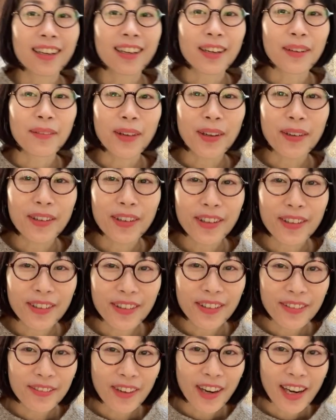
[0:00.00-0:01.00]
Am I
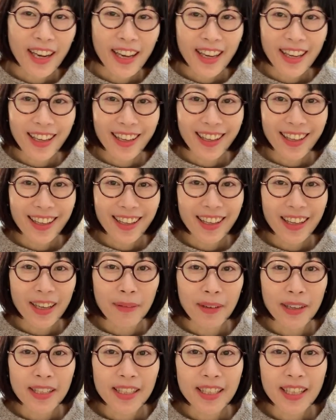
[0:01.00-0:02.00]
going right?
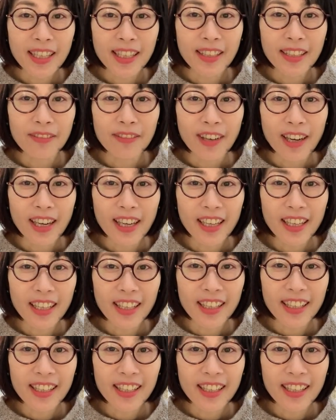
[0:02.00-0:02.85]
Am I saying right?